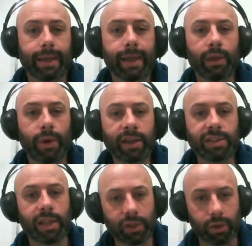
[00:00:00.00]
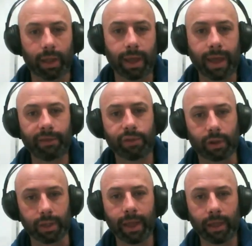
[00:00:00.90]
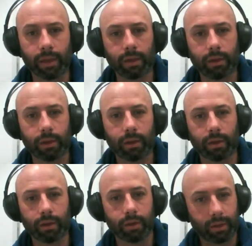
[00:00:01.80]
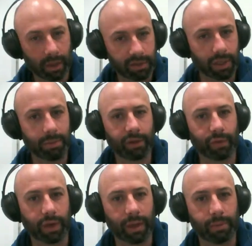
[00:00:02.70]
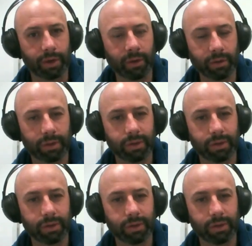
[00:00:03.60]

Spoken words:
Anyways, that's all I have, Claire. Thanks so much for coming on.